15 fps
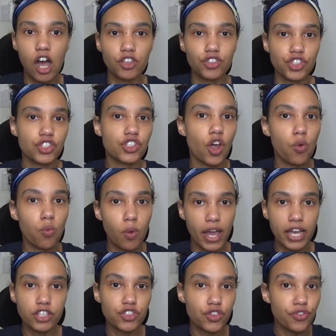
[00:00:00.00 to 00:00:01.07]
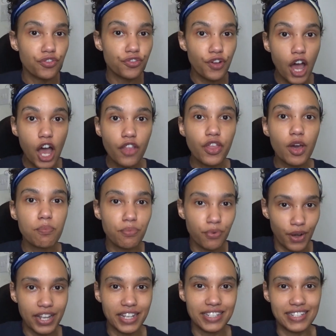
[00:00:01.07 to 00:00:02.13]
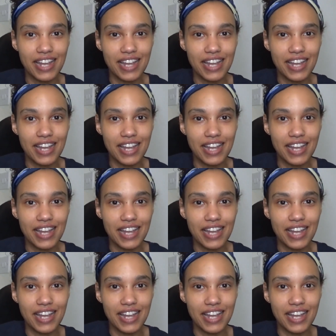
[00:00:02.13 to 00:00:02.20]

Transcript: are just a way to further break